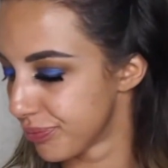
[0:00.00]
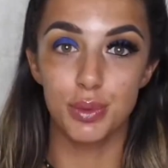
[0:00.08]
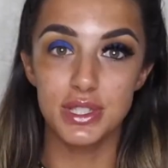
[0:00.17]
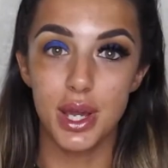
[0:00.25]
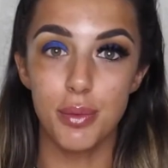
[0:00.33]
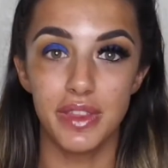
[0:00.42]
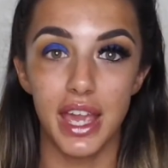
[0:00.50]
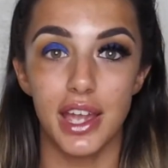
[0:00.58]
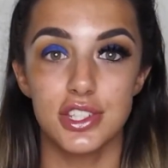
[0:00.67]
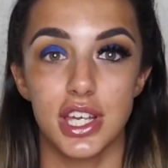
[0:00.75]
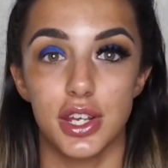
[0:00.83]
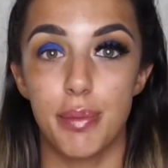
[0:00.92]
We're done with the
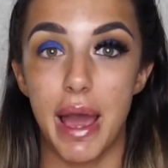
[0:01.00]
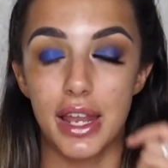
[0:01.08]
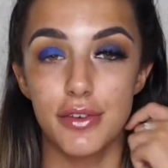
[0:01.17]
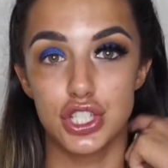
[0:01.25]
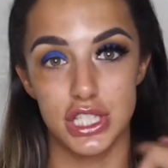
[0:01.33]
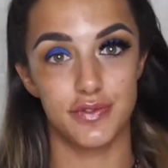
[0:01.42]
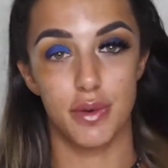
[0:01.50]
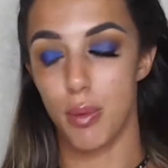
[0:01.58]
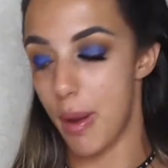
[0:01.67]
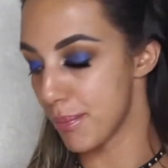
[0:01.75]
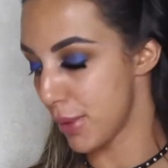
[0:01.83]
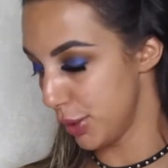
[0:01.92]
eyeshadow palette just for
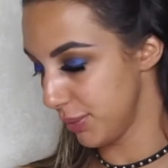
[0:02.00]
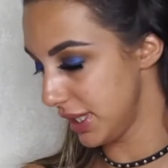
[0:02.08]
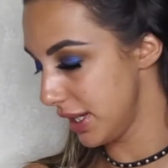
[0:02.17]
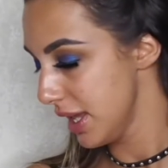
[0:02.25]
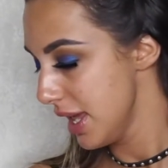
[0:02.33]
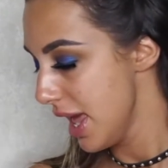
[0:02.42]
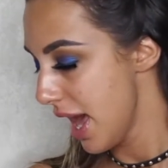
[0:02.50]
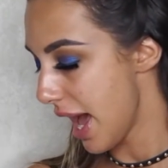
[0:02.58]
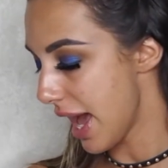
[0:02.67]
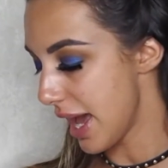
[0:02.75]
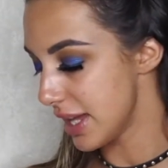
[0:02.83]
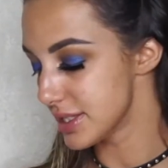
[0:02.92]
one moment,
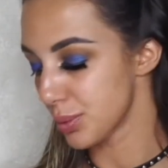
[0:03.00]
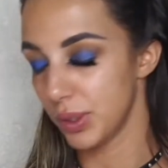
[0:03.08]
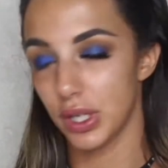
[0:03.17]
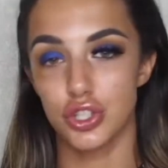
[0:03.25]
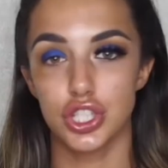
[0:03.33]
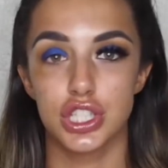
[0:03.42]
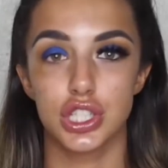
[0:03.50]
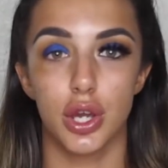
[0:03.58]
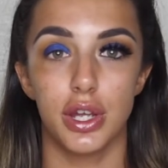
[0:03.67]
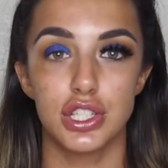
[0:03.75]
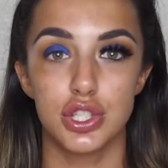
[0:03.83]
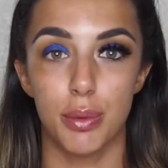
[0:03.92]
and we are just
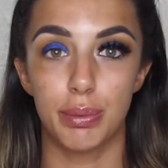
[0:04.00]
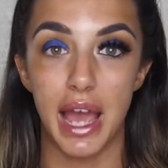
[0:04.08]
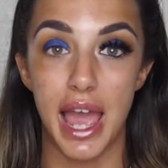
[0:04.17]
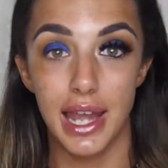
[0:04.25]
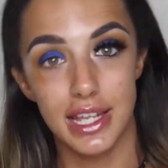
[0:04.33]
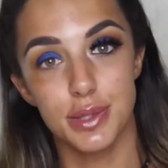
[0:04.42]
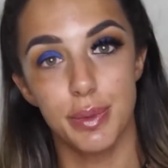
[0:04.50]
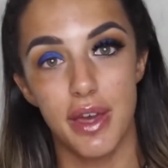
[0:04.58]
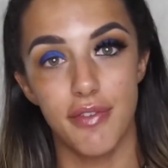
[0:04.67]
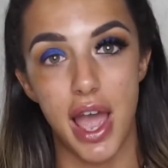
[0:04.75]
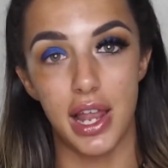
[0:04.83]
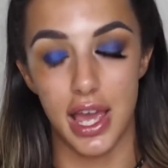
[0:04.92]
going to apply a little bit of
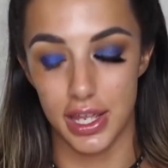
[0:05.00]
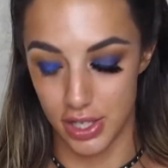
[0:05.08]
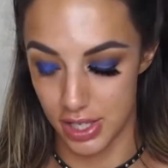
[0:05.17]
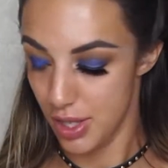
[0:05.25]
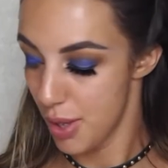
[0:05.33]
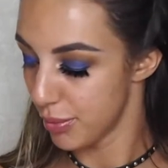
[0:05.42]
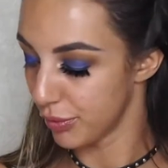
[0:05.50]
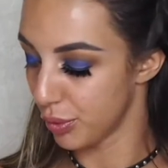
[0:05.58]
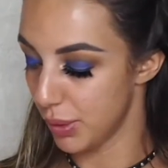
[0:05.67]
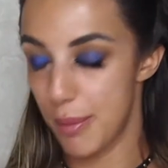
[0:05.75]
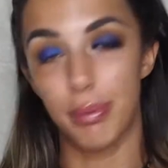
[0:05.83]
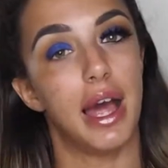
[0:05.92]
eyeliner before
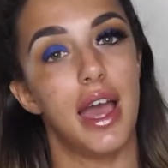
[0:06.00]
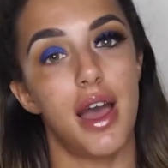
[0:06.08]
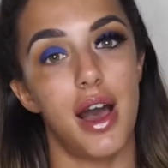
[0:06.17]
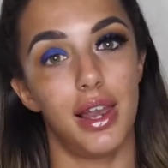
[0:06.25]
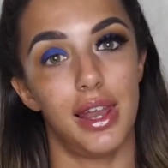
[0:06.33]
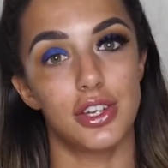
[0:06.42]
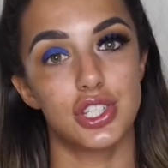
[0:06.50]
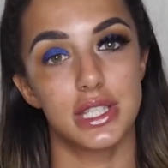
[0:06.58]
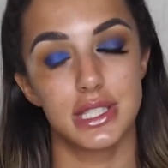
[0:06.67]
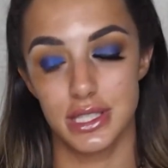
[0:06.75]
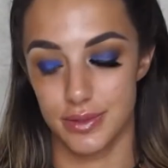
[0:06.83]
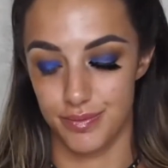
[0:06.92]
we apply our
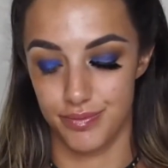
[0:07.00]
lashes.